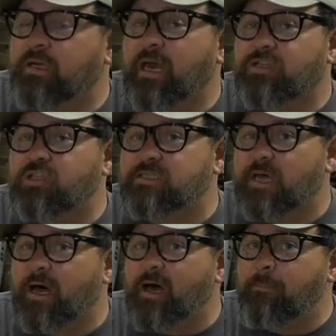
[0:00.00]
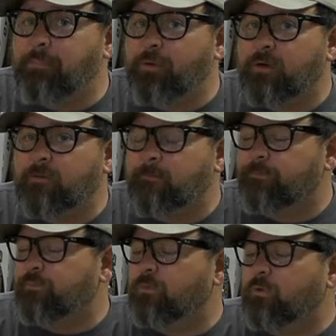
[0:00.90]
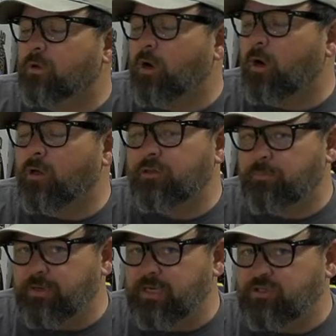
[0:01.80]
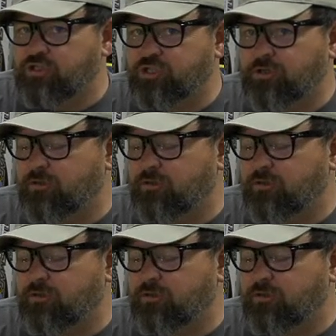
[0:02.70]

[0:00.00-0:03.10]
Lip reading: edge is up on the pitch.